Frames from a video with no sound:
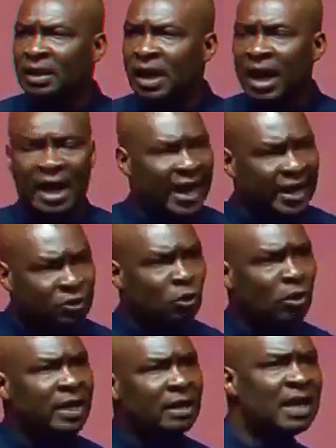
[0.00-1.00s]
And I
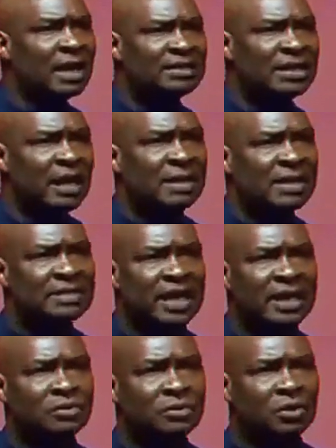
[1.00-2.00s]
told them that time, I
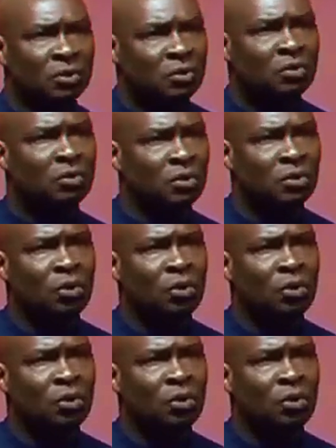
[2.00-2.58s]
said, look,